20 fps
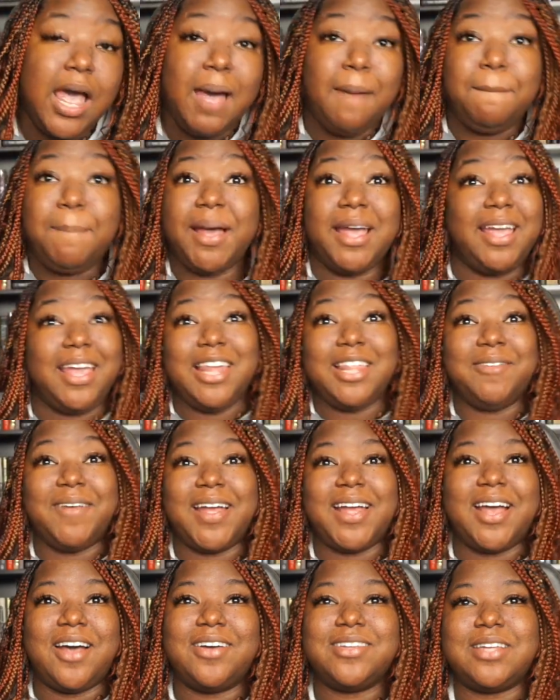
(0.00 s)
But either way it
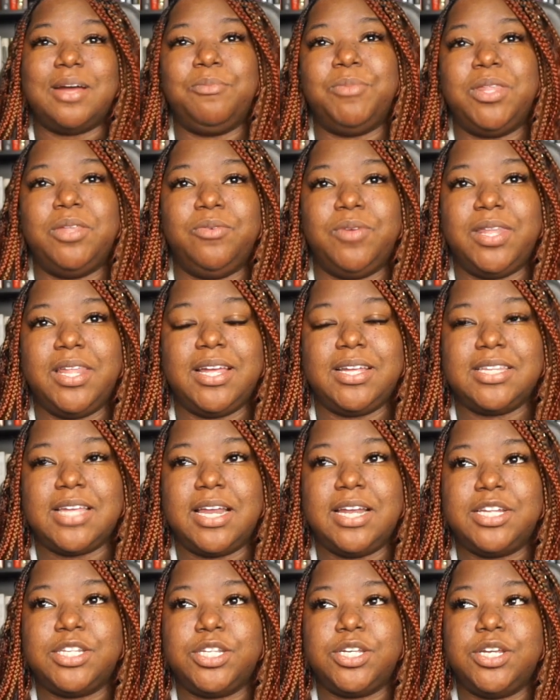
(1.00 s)
goes, I'm really
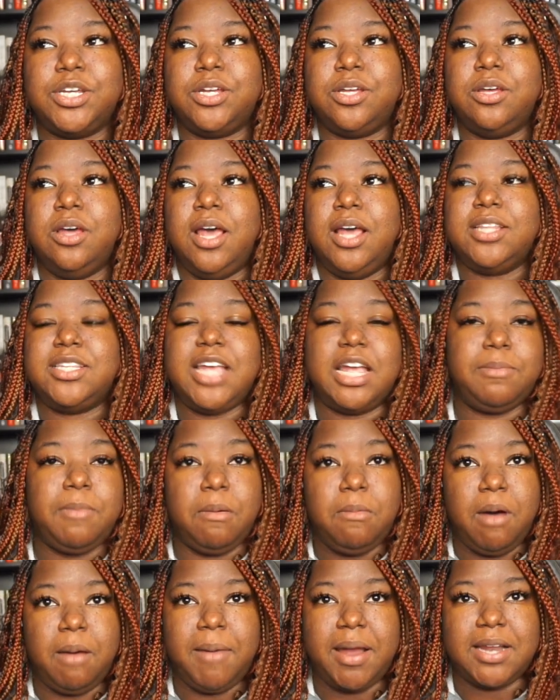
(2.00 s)
excited to take my
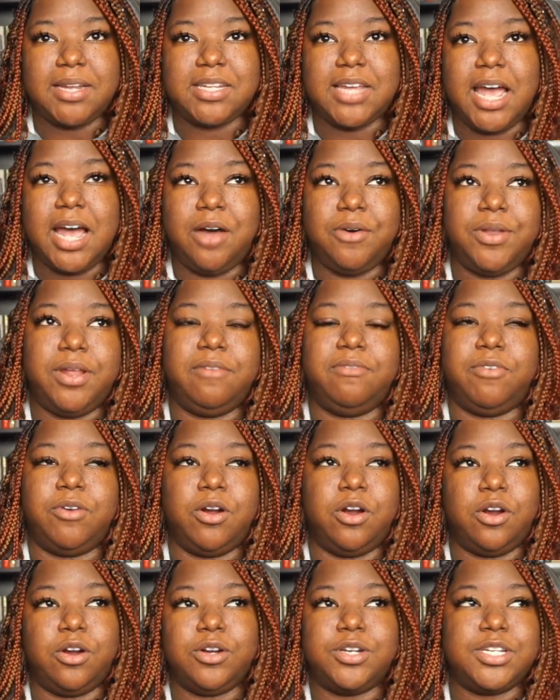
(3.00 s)
mom out of town and for
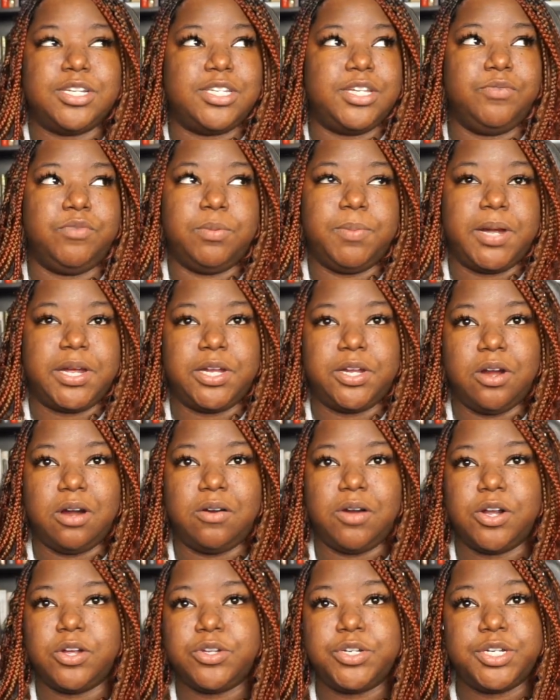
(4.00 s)
her to see Rebecca
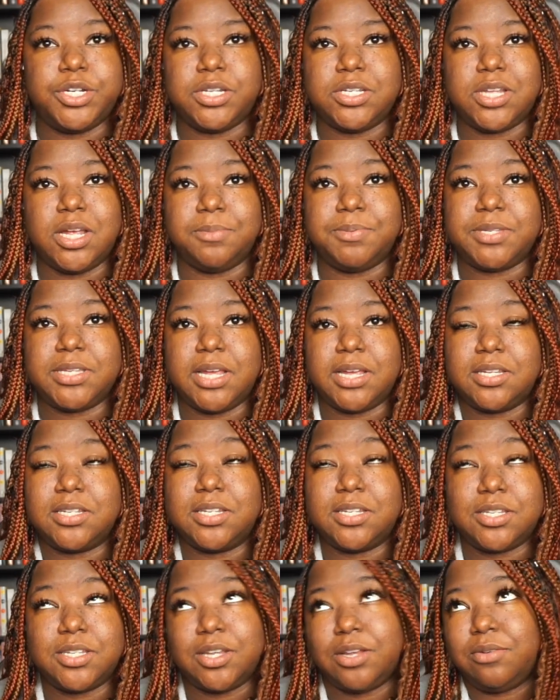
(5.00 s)
Yarros. She's obsessed,
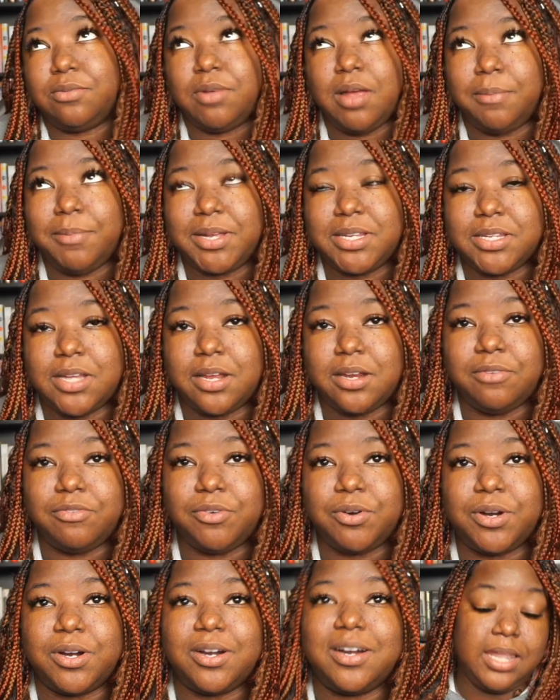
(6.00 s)
so I'm excited
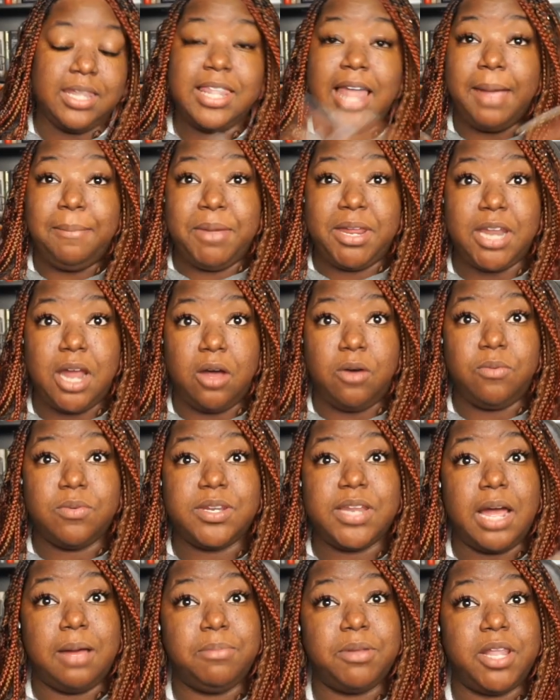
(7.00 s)
for her. Let me know
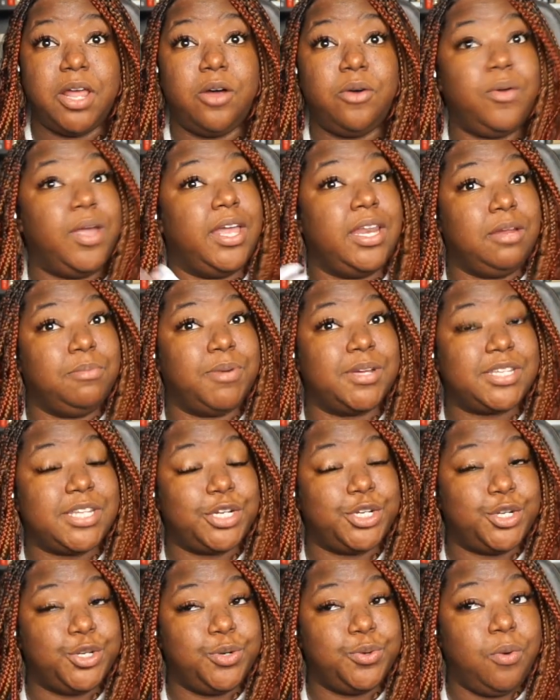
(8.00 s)
down below any books
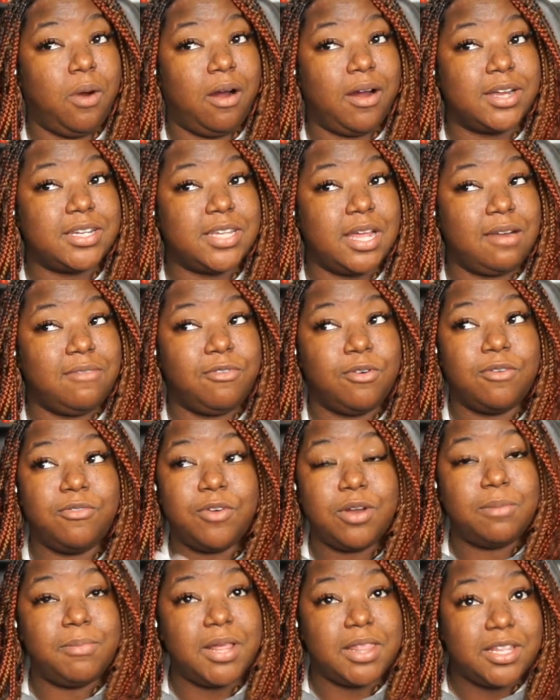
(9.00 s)
that you are excited for
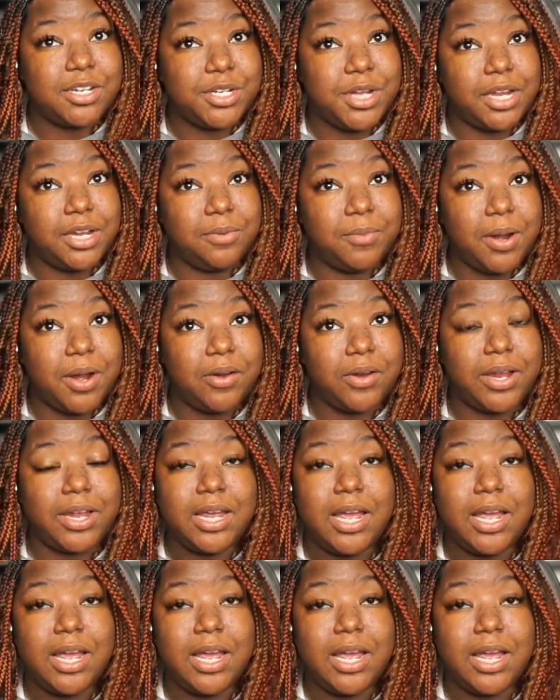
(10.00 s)
the month of January.